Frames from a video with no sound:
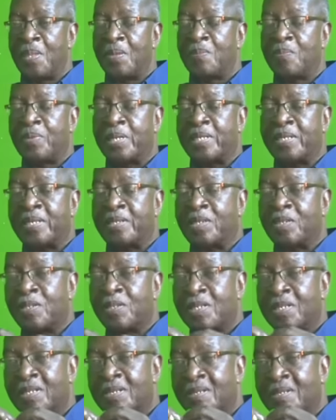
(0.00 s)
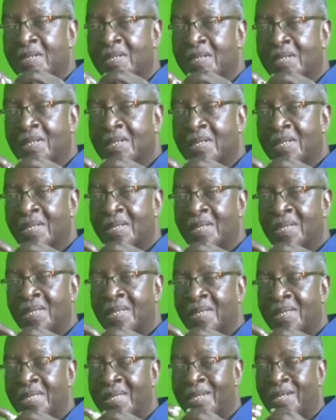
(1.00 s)
British
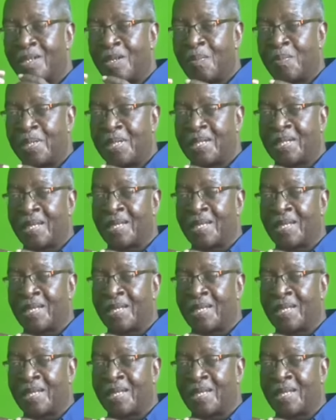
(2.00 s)
economic